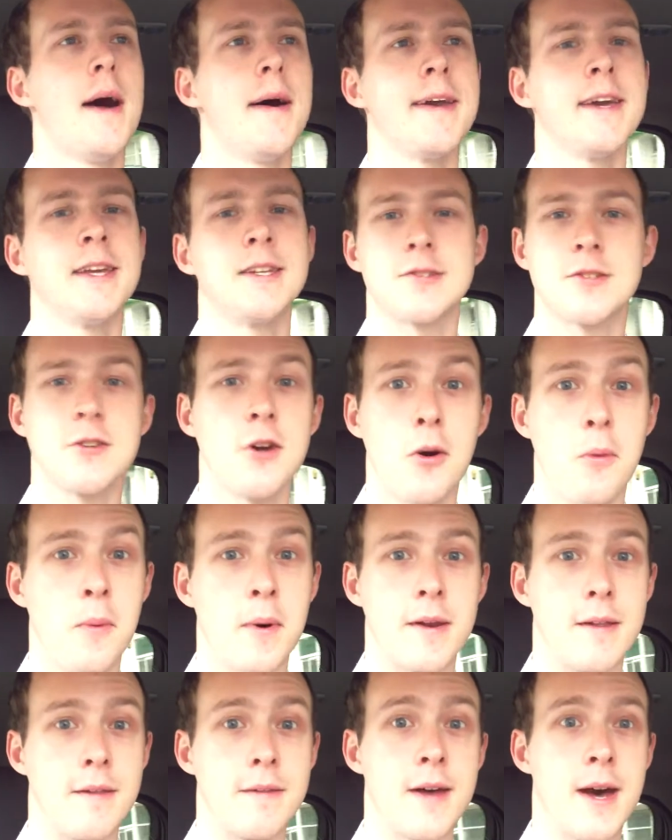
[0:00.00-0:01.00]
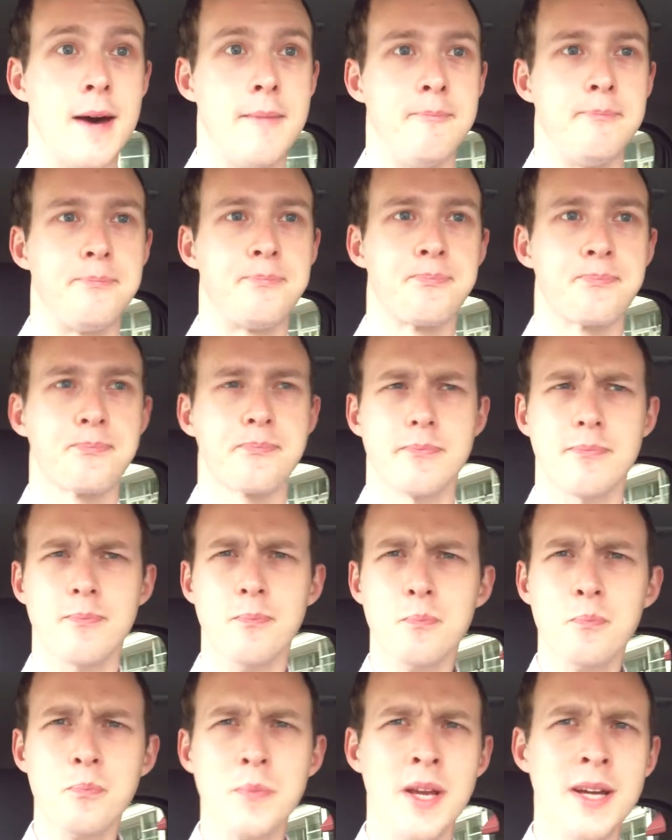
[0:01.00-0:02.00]
it's not one of
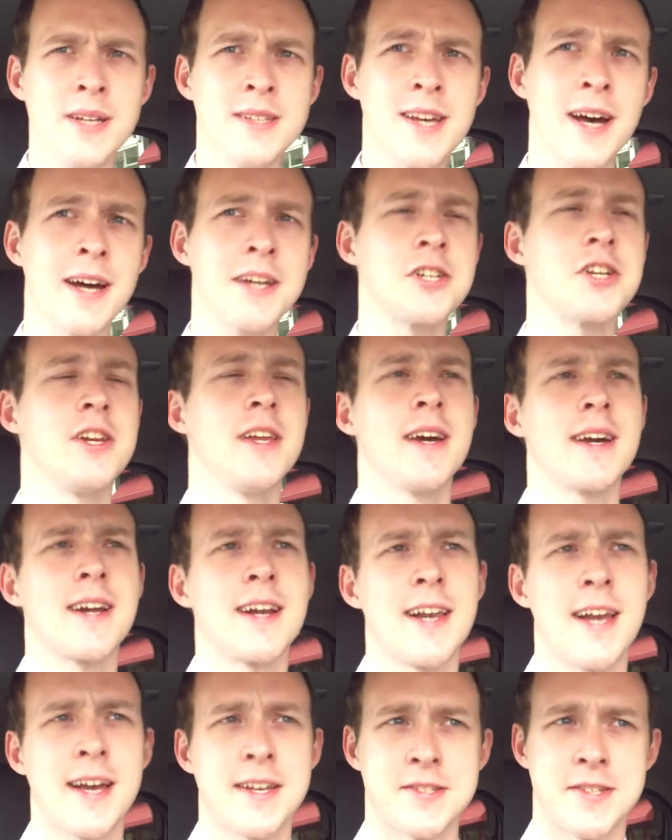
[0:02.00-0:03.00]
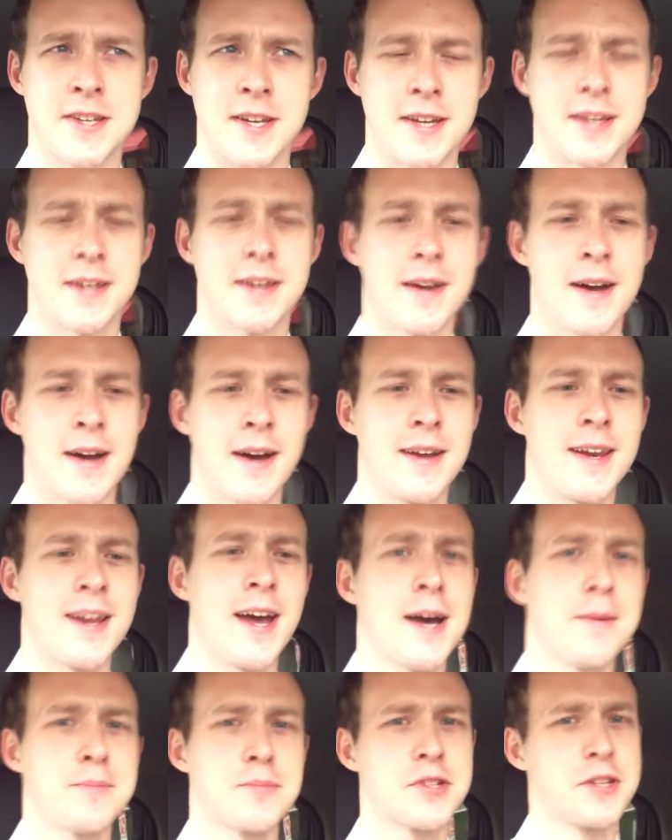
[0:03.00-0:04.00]
them. It's actually a classic, an
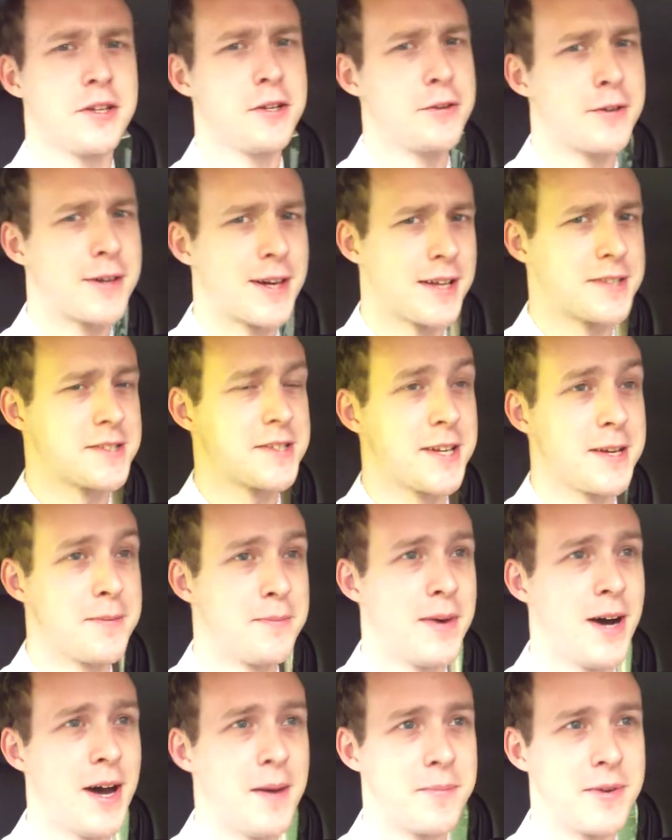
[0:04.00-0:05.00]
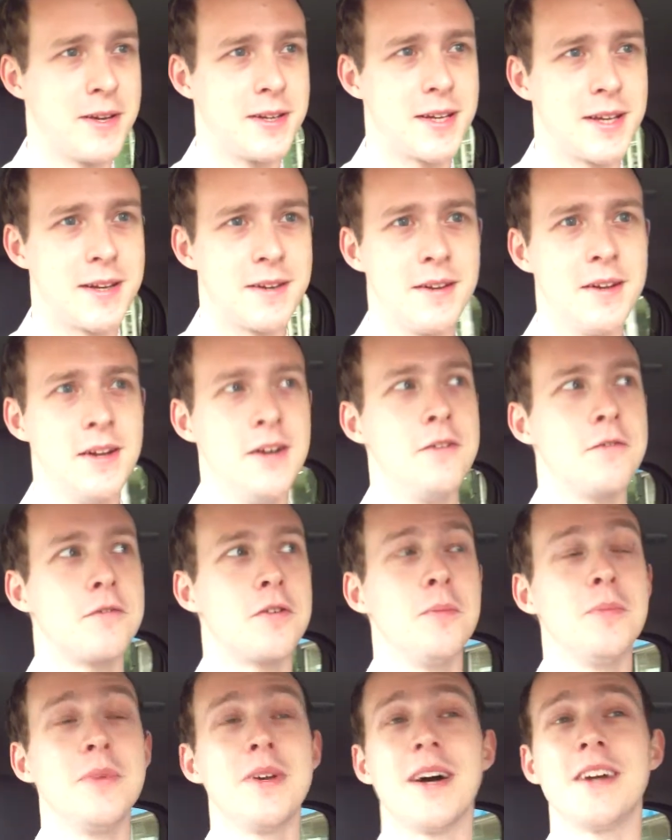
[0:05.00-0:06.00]
absolute classic in my opinion,
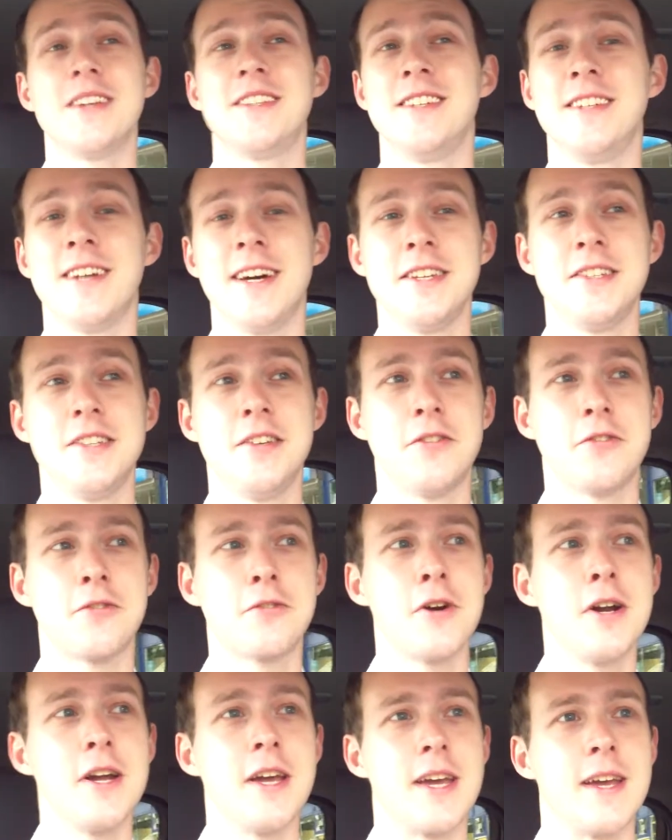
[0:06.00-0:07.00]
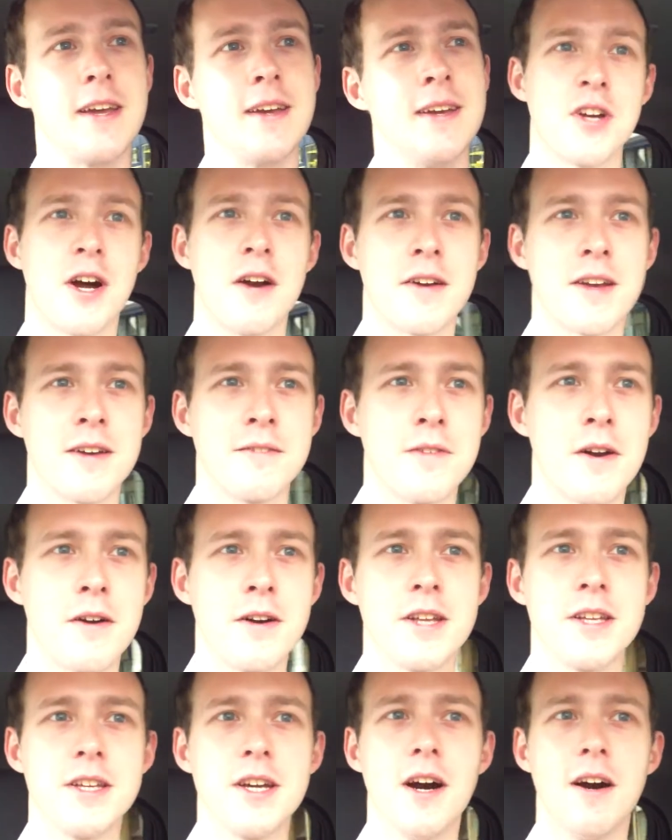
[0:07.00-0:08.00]
from 1983, starring a
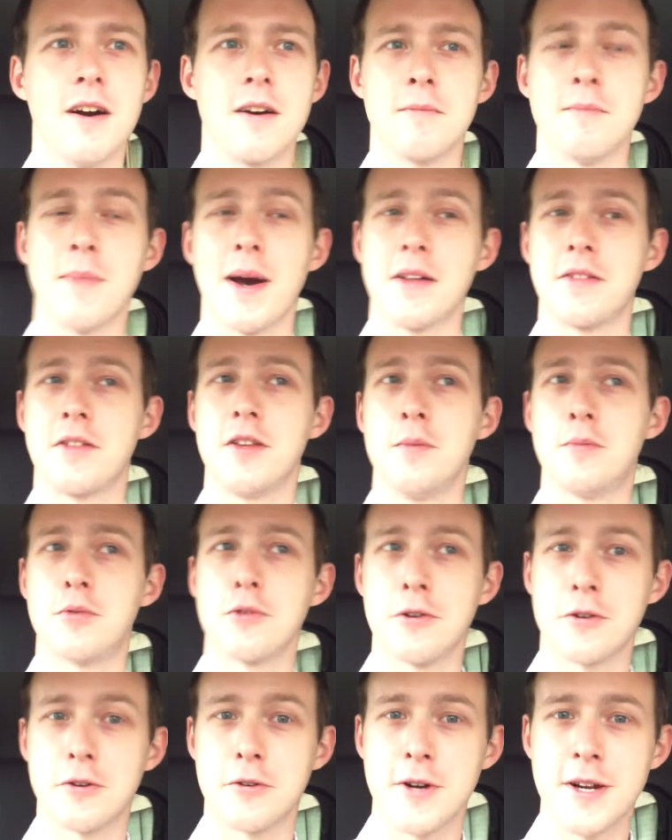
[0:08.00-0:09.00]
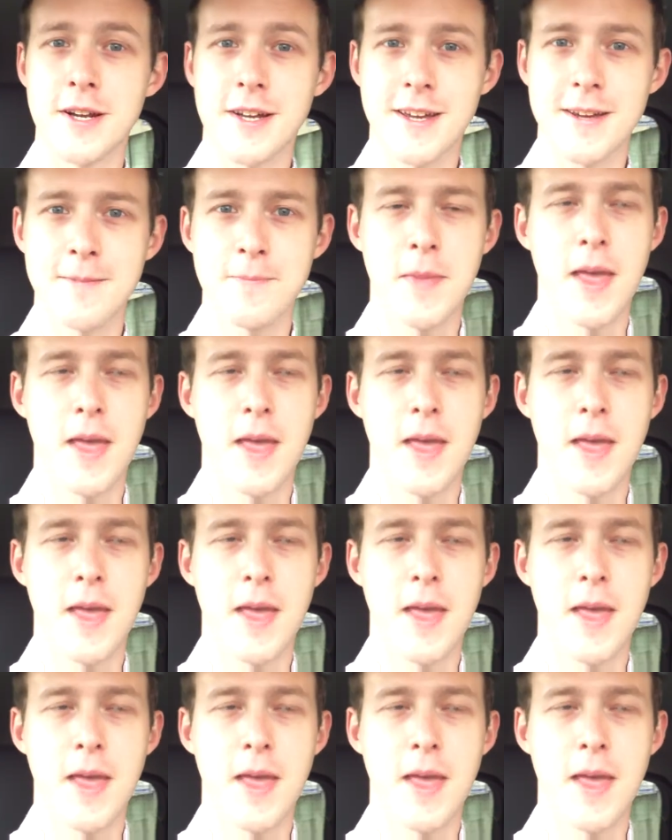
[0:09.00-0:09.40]
very young Matthew Broderick.